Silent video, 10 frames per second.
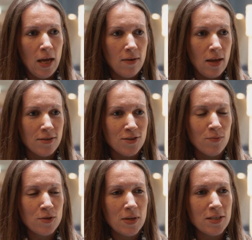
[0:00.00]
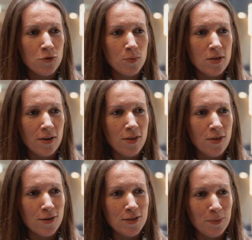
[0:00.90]
In some respects, it's almost like a
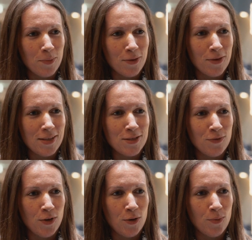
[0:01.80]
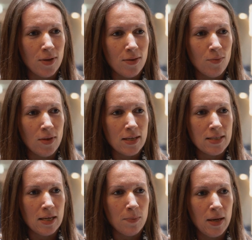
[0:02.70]
13-month interview with
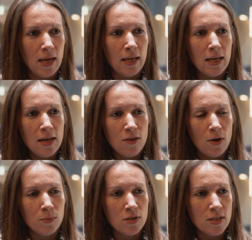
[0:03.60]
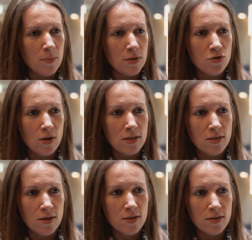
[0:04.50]
SAP. They're able to demonstrate
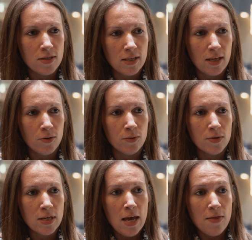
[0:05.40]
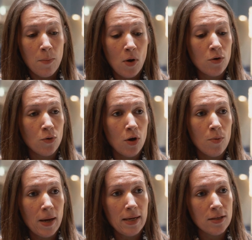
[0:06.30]
certain skills. They might not
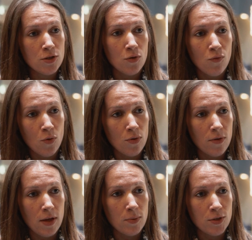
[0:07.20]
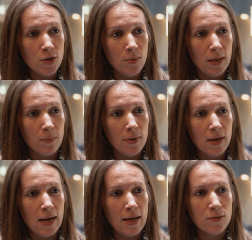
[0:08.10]
go back into the role that they were doing, but
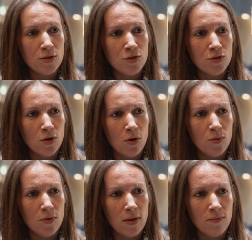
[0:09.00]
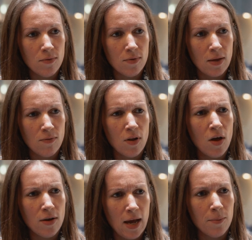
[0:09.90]
it allows us to know that they've
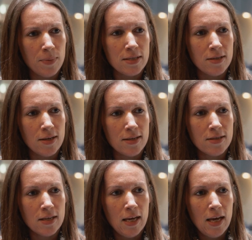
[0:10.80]
learned our business.